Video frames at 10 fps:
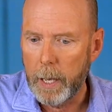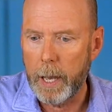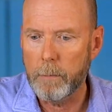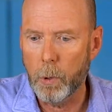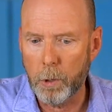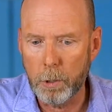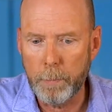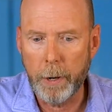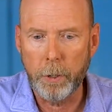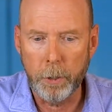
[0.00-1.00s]
and more
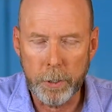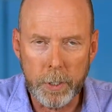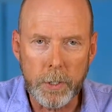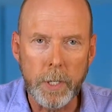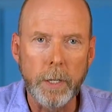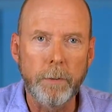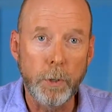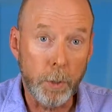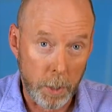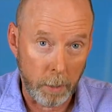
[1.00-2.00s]
about urgency of
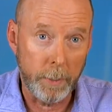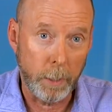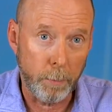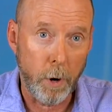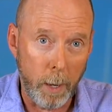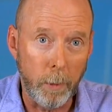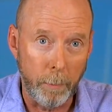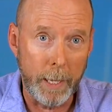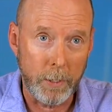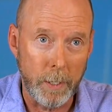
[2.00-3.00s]
you solving the
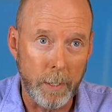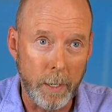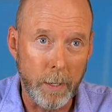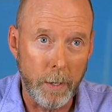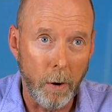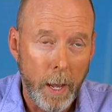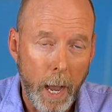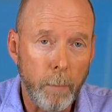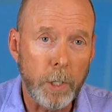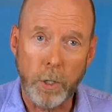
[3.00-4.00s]
problem, as in,
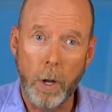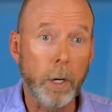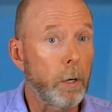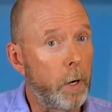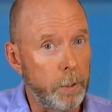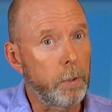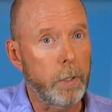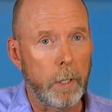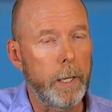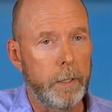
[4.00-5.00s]
how much longer are you going
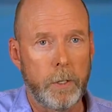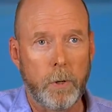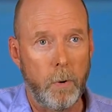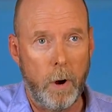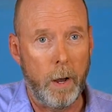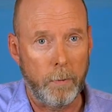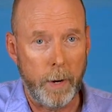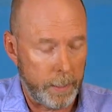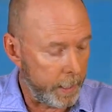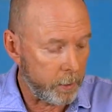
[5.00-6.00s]
to let this go on,
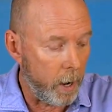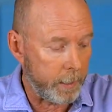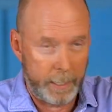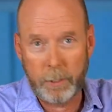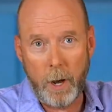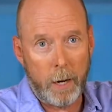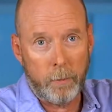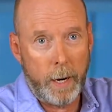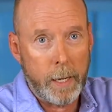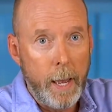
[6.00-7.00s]
right? TikTok,
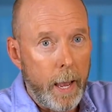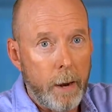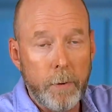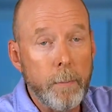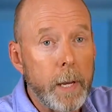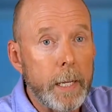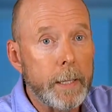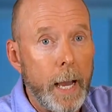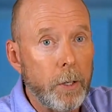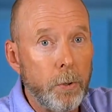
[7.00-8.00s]
right? Every
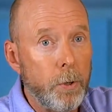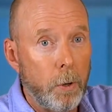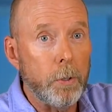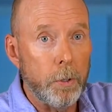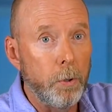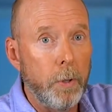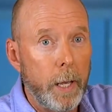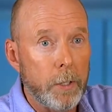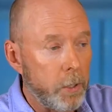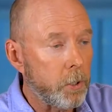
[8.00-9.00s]
minute that you don't do
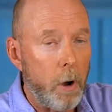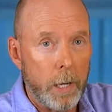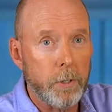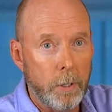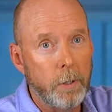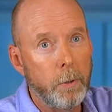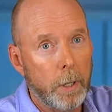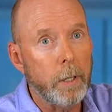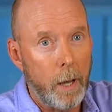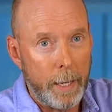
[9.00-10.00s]
this is costing you a
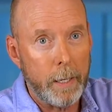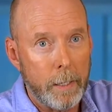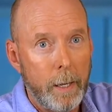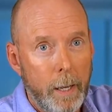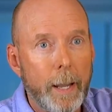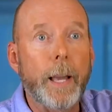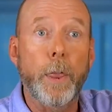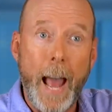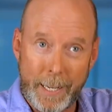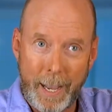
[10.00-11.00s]
client, like
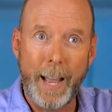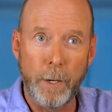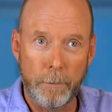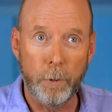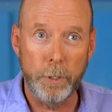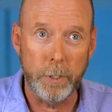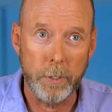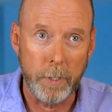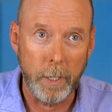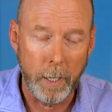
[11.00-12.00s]
that kind of
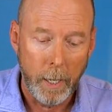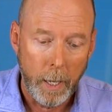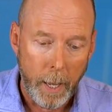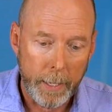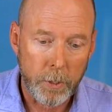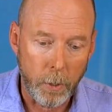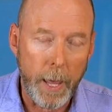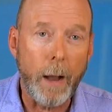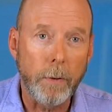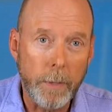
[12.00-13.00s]
urgency. And so
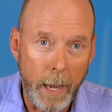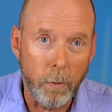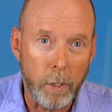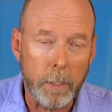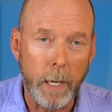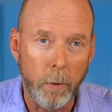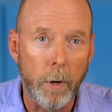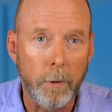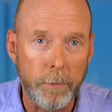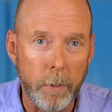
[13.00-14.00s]
that worked out
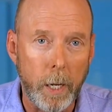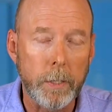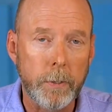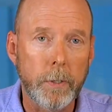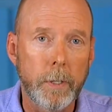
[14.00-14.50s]
well for us.